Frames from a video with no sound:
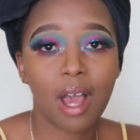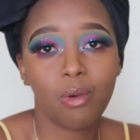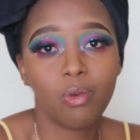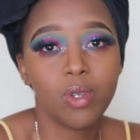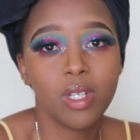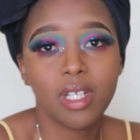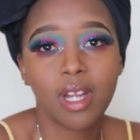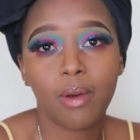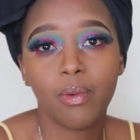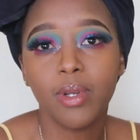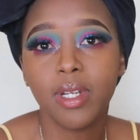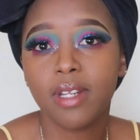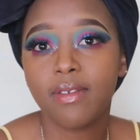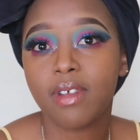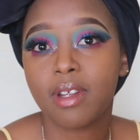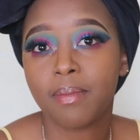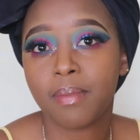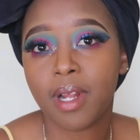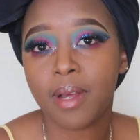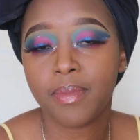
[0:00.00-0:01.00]
I wouldn't
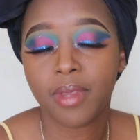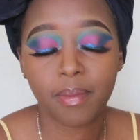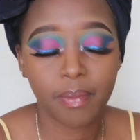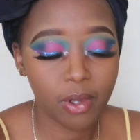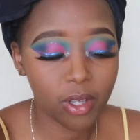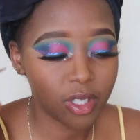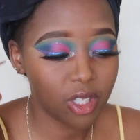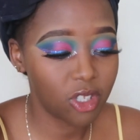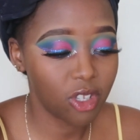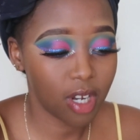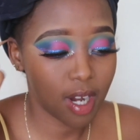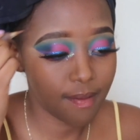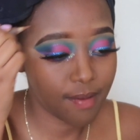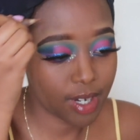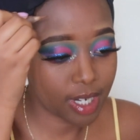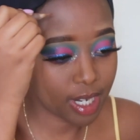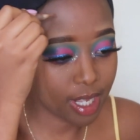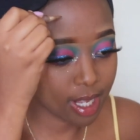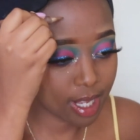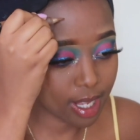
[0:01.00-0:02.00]
even blame them, because it's not
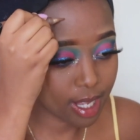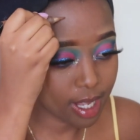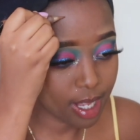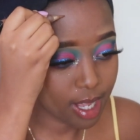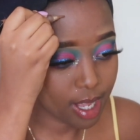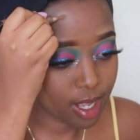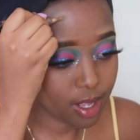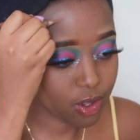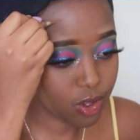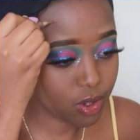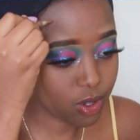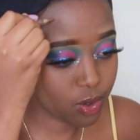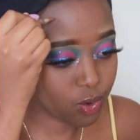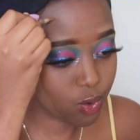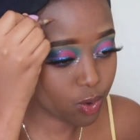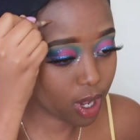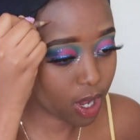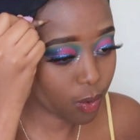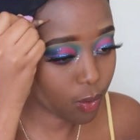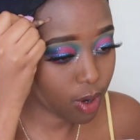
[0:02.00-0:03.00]
every day
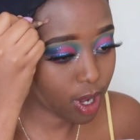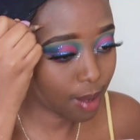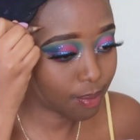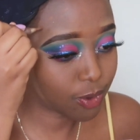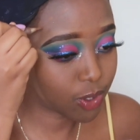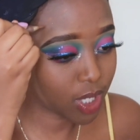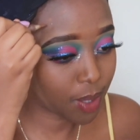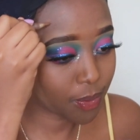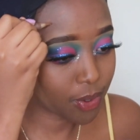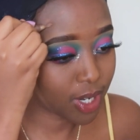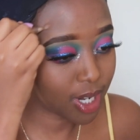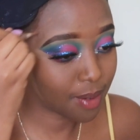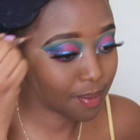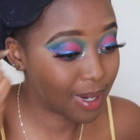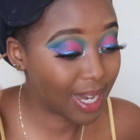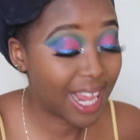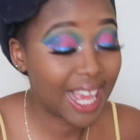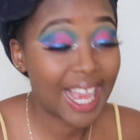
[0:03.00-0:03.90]
you can walk up to somebody and be